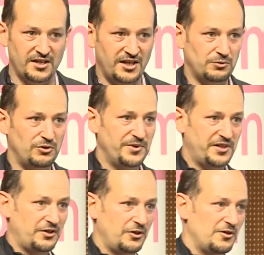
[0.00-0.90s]
It will be
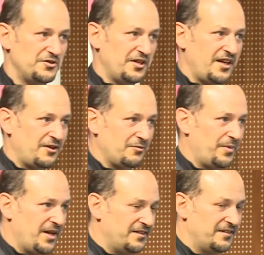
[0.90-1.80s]
technology
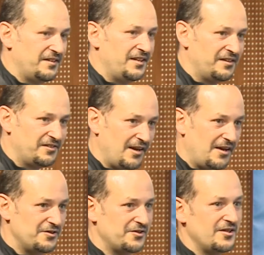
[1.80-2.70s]
incubated in
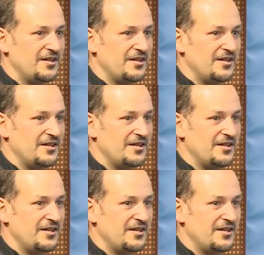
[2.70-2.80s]
Slush,